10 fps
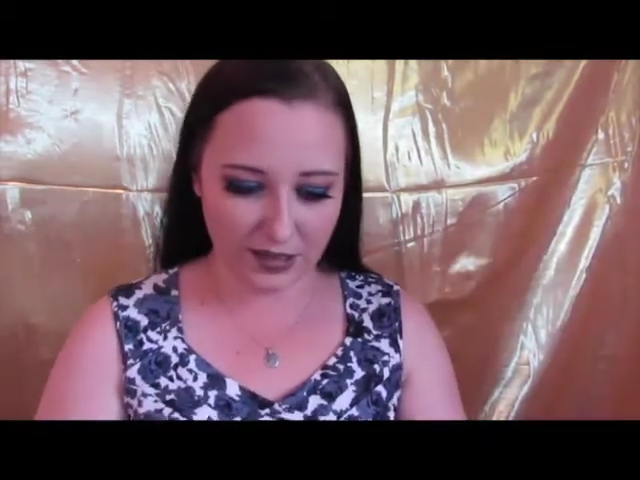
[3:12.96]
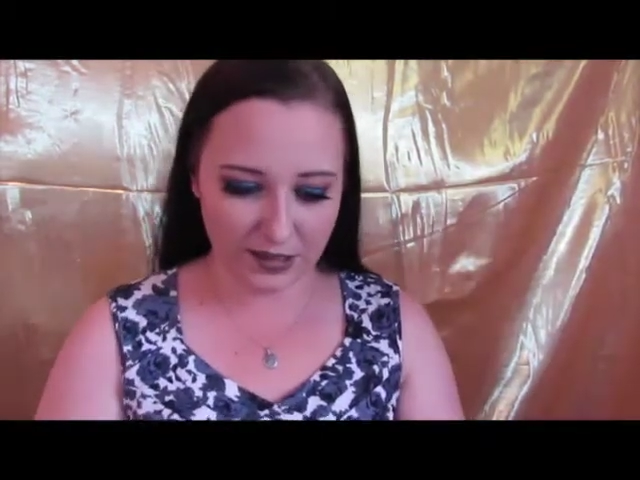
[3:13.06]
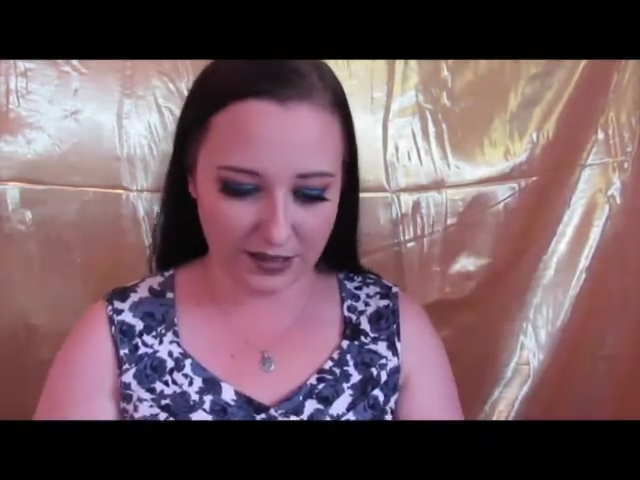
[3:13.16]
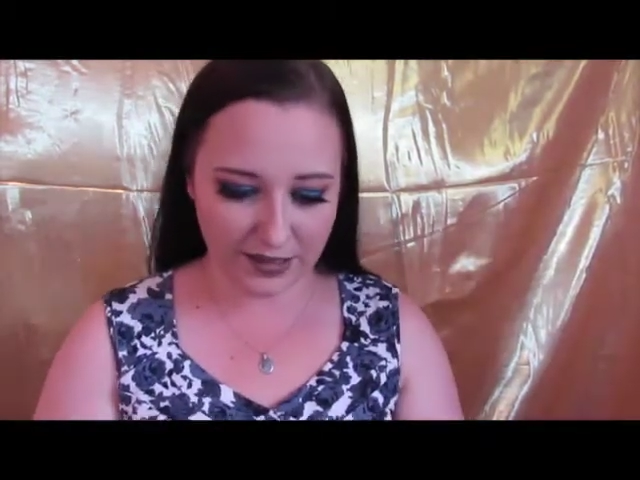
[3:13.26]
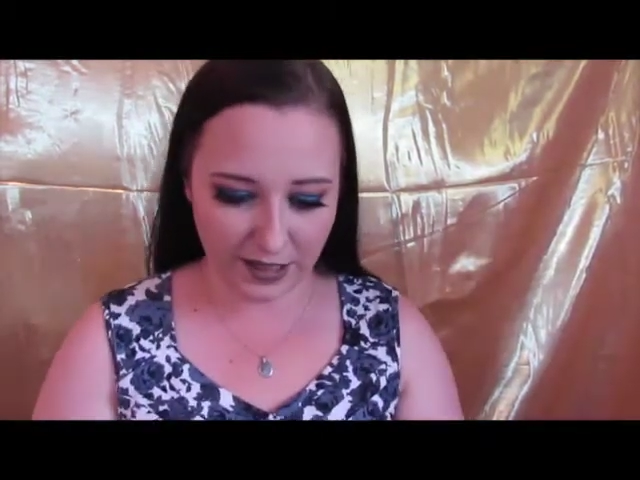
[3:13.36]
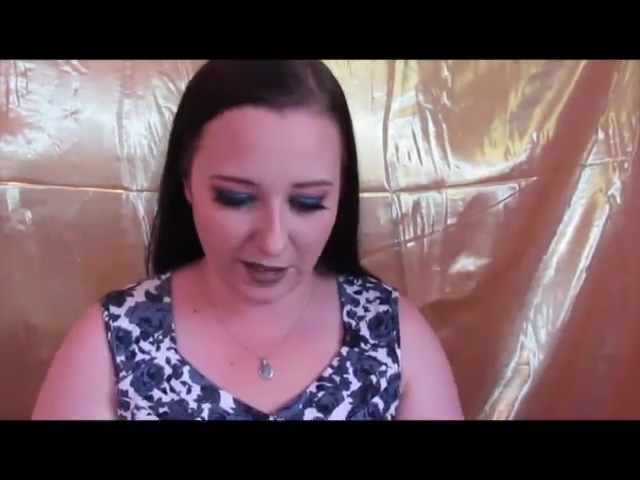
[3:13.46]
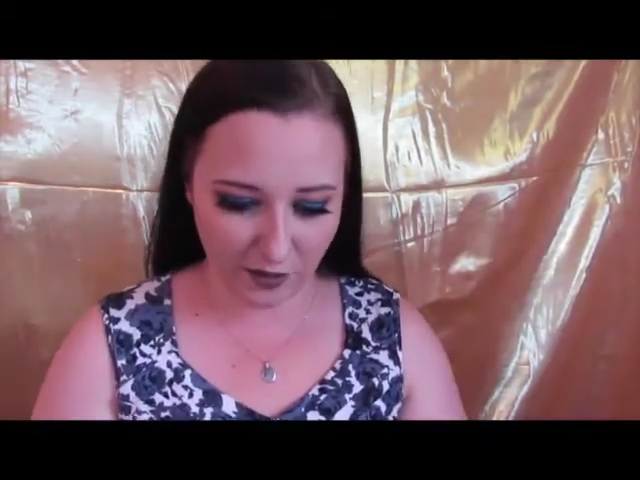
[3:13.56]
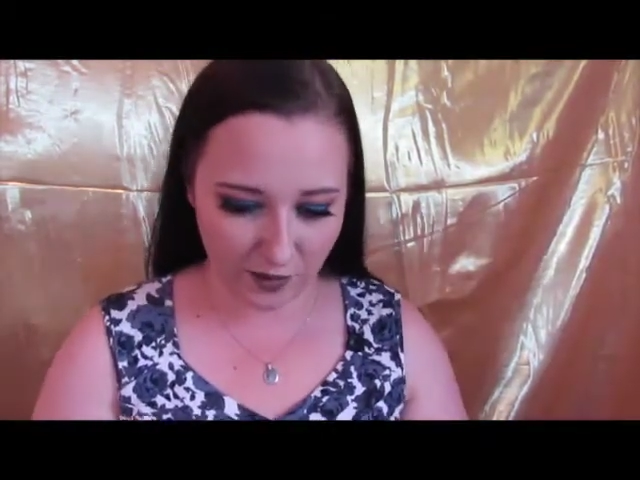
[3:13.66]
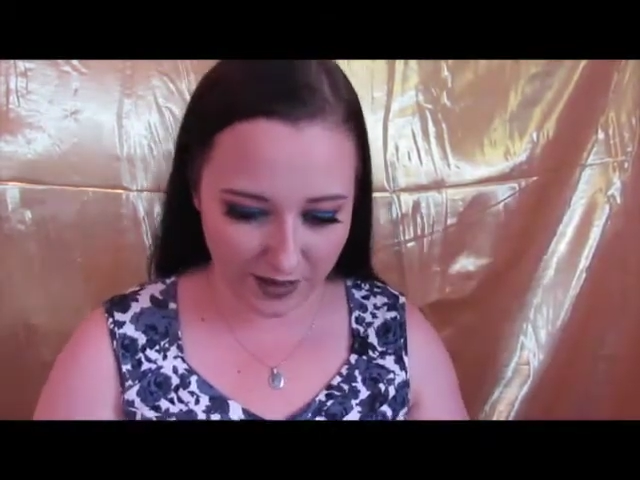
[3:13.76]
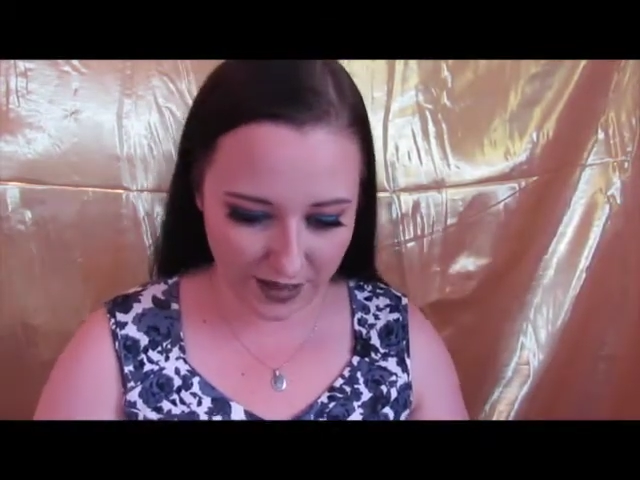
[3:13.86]

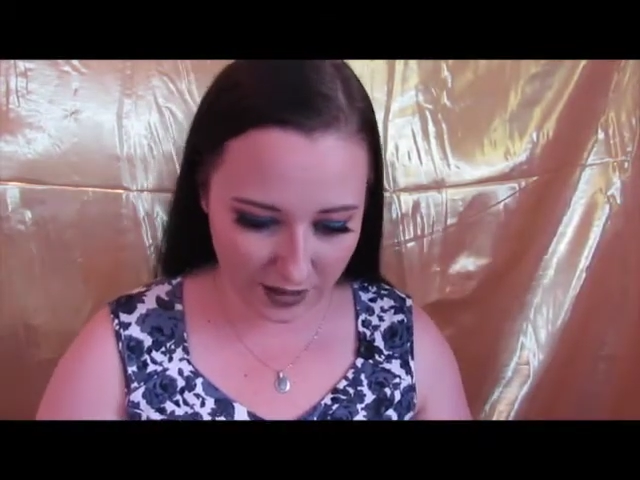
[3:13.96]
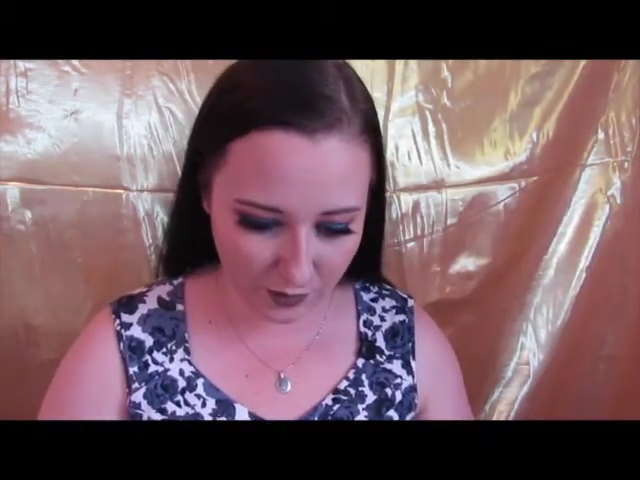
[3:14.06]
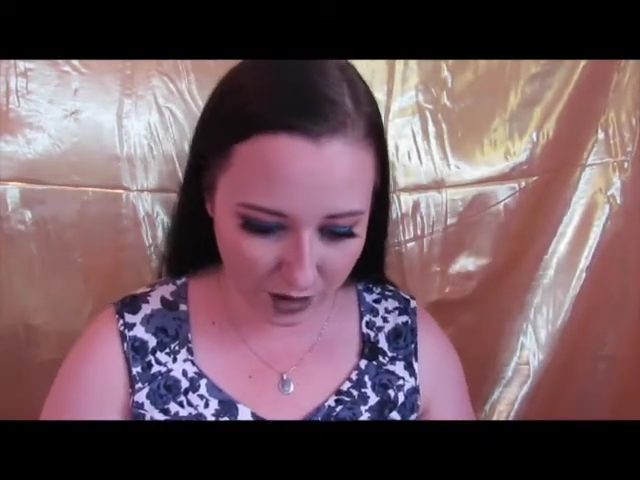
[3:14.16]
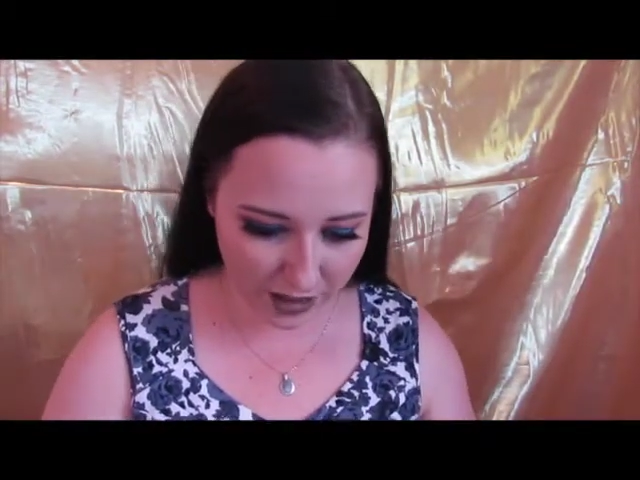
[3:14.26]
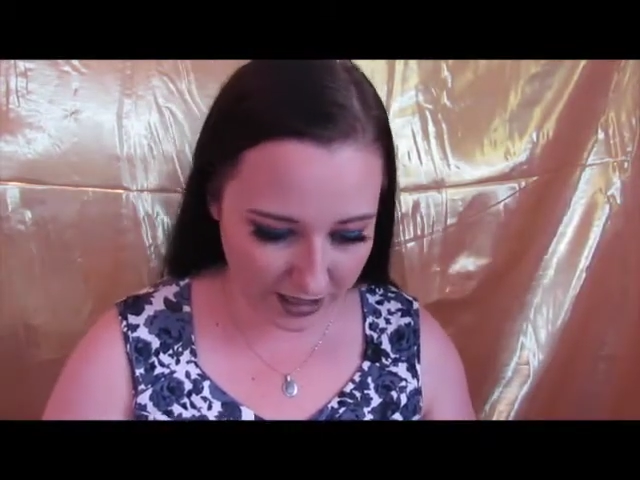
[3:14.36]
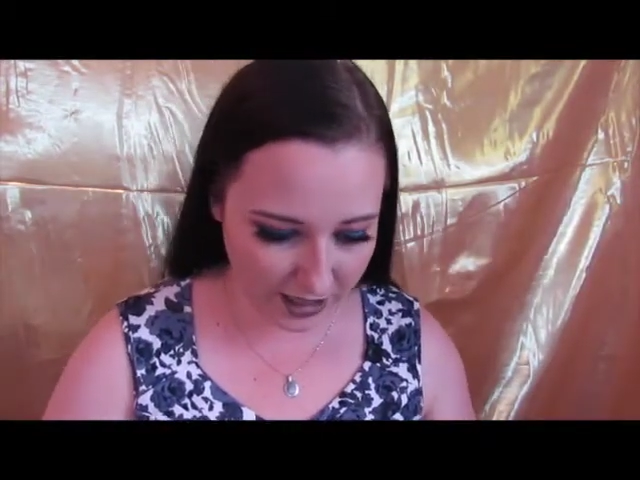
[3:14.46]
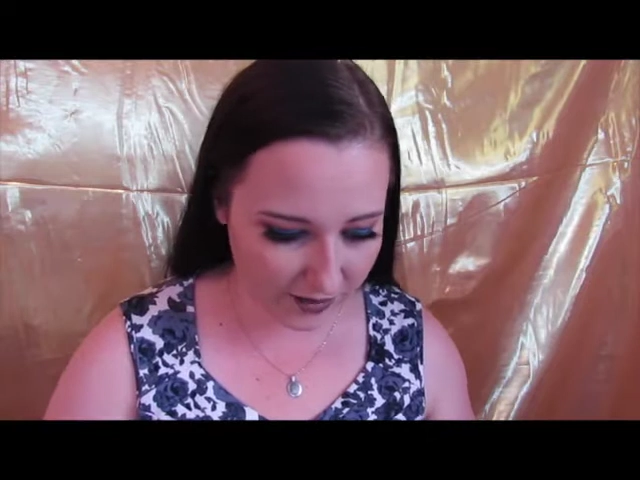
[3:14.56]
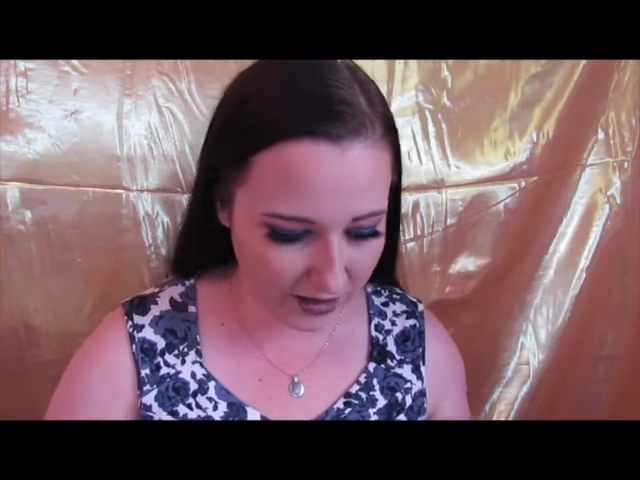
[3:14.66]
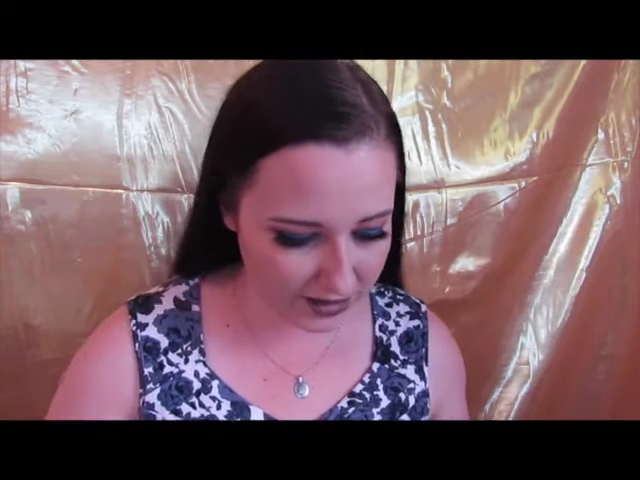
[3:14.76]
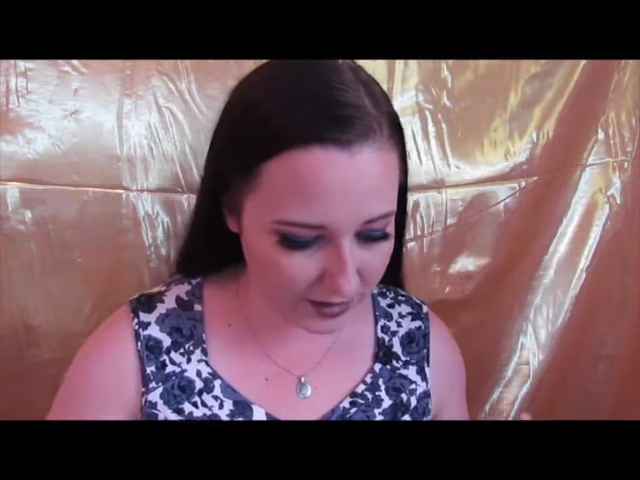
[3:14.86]
So then we're going to go
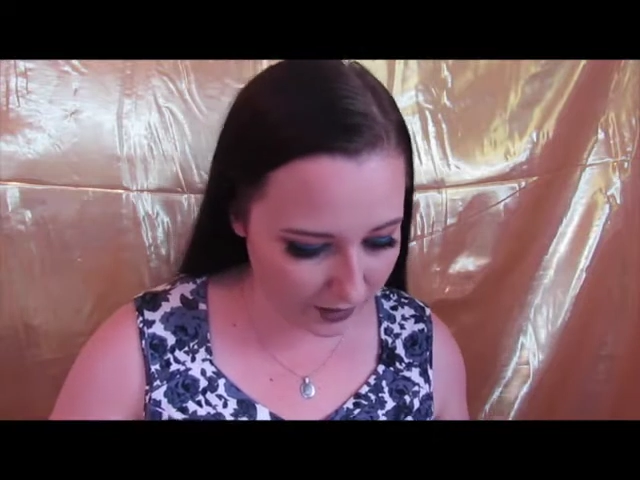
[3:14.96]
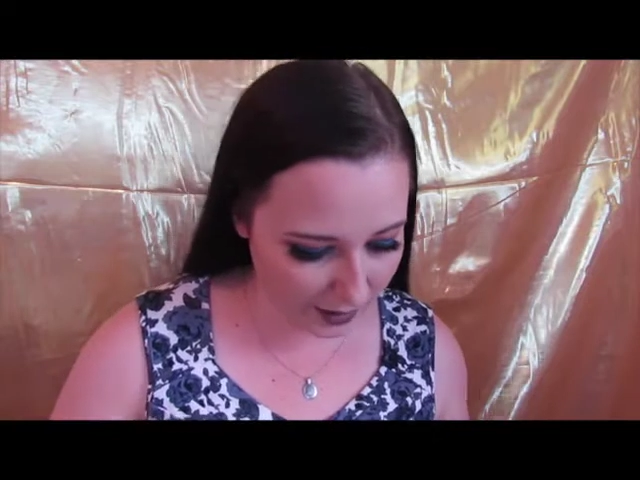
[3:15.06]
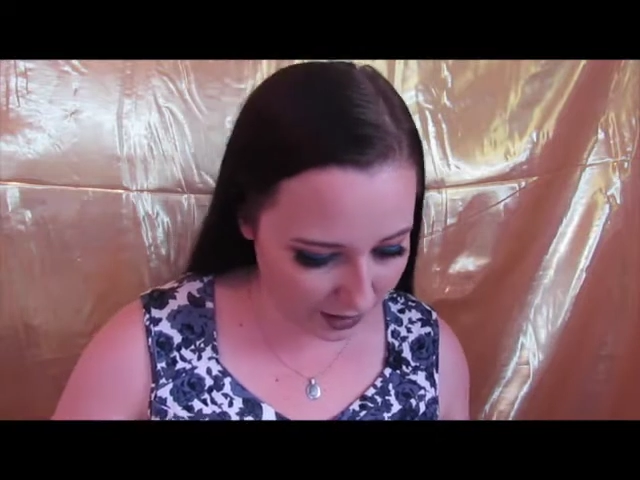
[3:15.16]
into my